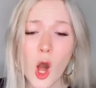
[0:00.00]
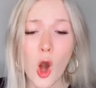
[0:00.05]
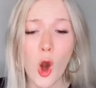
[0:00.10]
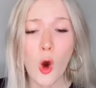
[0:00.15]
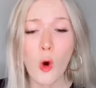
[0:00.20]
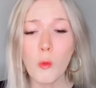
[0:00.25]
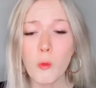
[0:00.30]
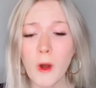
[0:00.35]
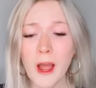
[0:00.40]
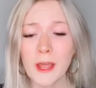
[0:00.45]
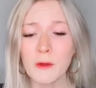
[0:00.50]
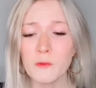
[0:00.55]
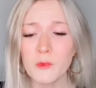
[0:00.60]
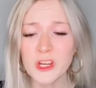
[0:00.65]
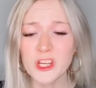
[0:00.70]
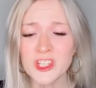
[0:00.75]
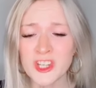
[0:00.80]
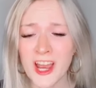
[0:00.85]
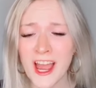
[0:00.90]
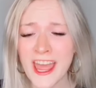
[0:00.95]
Oh, I
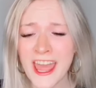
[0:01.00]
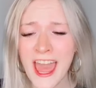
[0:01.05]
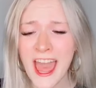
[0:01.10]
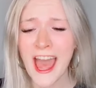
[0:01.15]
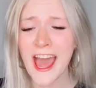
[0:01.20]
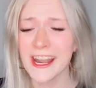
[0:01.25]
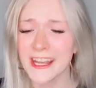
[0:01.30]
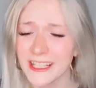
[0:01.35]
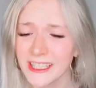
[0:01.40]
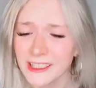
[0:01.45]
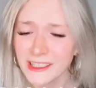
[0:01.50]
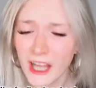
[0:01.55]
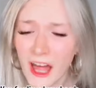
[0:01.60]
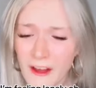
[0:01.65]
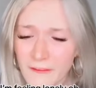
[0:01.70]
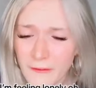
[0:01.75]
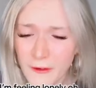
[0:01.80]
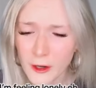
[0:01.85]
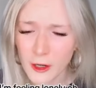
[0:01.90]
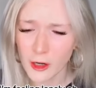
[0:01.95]
wish I had a
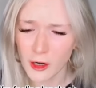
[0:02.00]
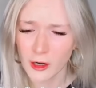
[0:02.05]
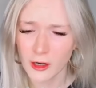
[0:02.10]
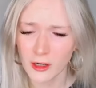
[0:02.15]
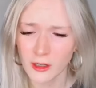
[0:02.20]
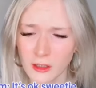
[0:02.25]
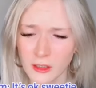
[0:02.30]
lover.